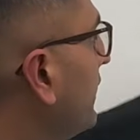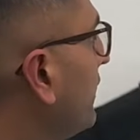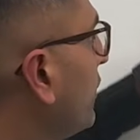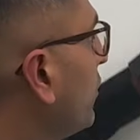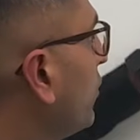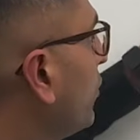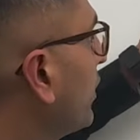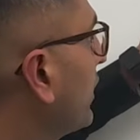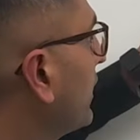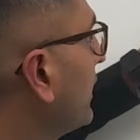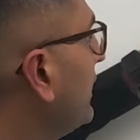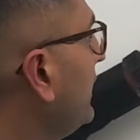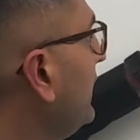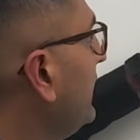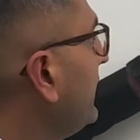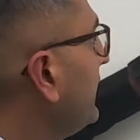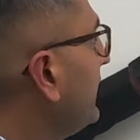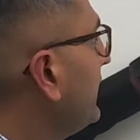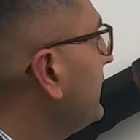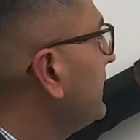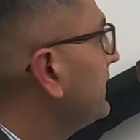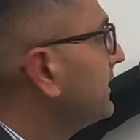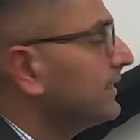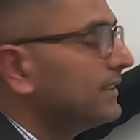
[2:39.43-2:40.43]
were
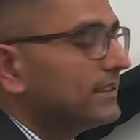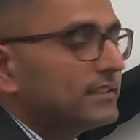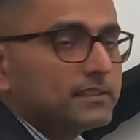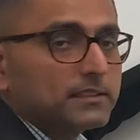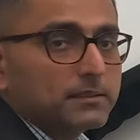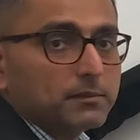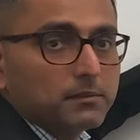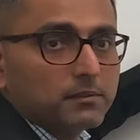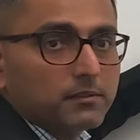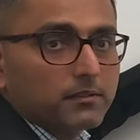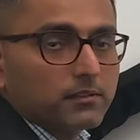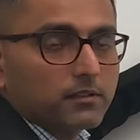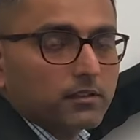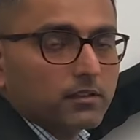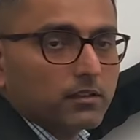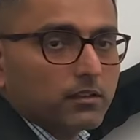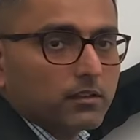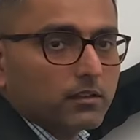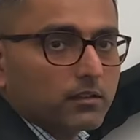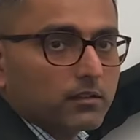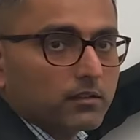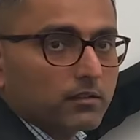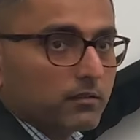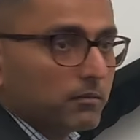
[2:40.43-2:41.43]
clicking this
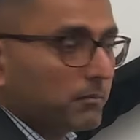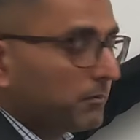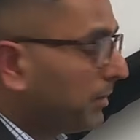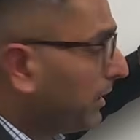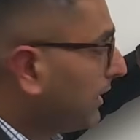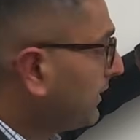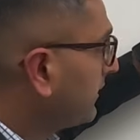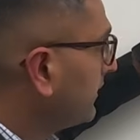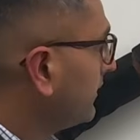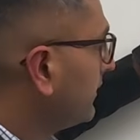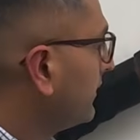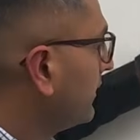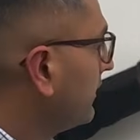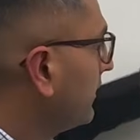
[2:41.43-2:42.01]
button